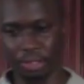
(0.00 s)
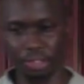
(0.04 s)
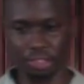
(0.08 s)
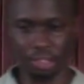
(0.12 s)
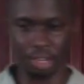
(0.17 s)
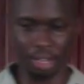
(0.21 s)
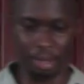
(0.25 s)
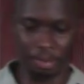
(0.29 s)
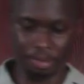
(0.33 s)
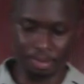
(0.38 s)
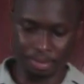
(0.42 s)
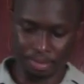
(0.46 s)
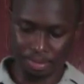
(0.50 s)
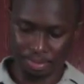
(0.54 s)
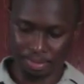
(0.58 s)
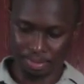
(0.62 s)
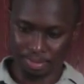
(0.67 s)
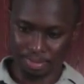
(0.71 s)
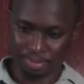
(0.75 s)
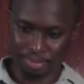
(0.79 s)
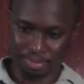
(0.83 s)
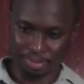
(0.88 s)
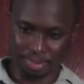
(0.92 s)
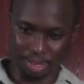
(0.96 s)
job.
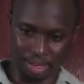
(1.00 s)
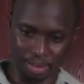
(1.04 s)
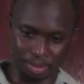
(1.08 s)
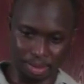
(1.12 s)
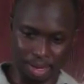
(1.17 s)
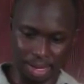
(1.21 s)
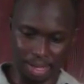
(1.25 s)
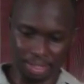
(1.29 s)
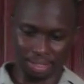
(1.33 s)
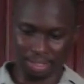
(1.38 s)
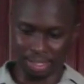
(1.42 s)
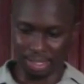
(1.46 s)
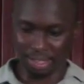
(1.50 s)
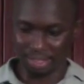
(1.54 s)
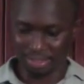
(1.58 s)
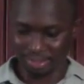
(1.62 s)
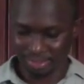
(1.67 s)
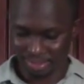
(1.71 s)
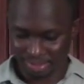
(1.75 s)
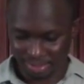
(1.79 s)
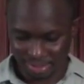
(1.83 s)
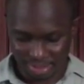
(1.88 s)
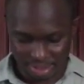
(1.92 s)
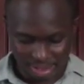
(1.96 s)
That's what I say.
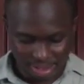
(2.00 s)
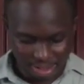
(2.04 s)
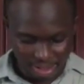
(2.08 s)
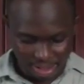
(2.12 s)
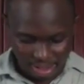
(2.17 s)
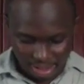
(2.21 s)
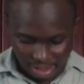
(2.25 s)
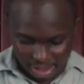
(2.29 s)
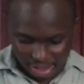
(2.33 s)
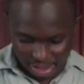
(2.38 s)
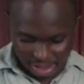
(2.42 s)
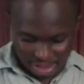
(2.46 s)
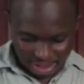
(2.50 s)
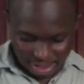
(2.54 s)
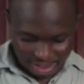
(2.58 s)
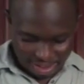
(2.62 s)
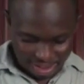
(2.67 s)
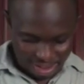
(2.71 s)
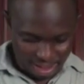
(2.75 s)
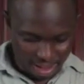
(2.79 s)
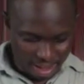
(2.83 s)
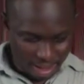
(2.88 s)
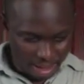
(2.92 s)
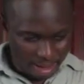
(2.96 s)

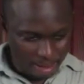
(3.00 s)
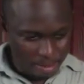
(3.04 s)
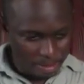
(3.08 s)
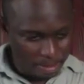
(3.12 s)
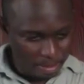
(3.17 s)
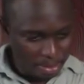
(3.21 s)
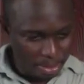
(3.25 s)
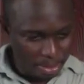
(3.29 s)
Going